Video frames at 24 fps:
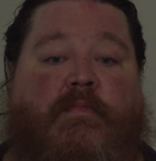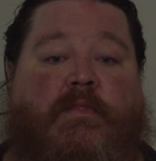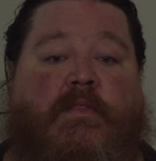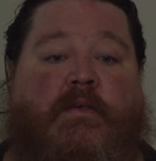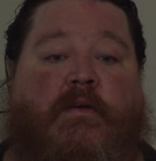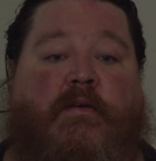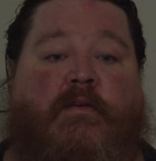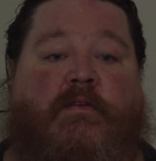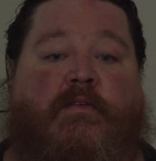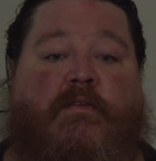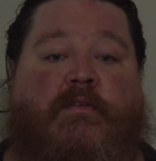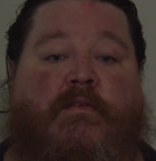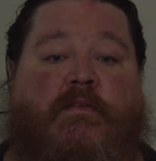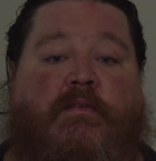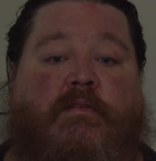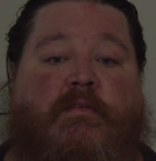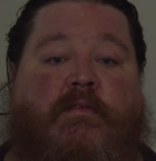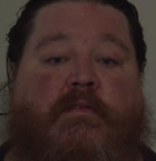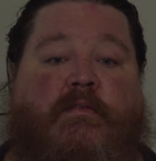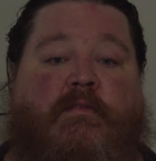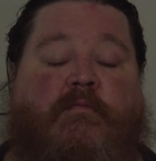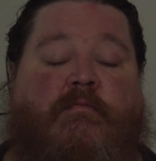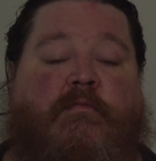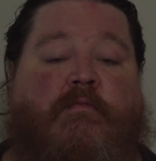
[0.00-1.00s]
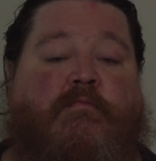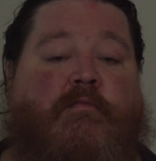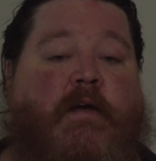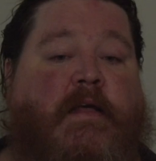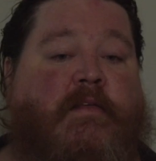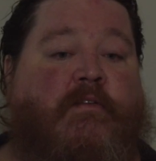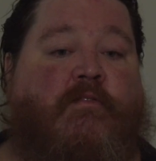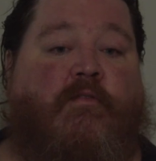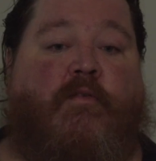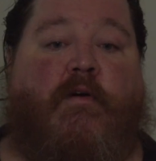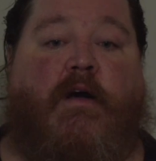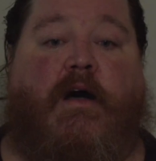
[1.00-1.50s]
They're
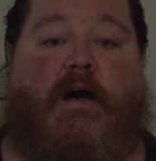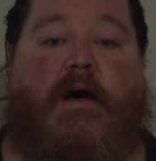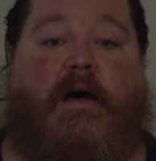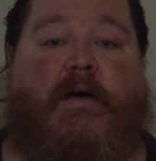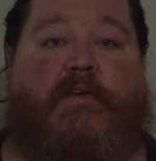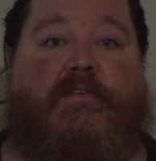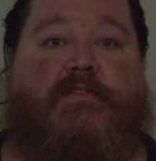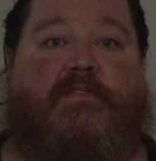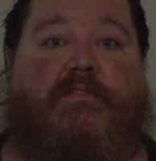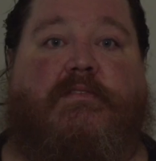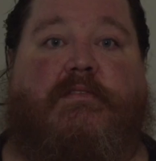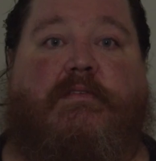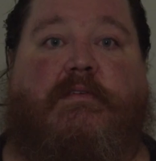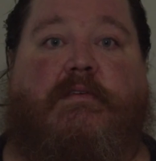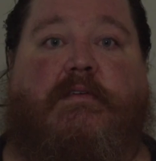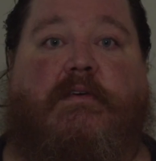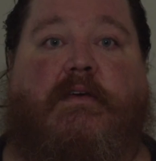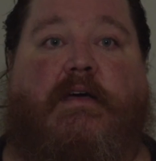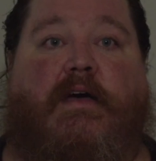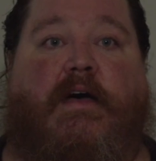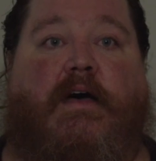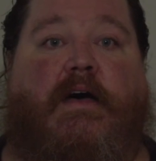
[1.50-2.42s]
Red Cross.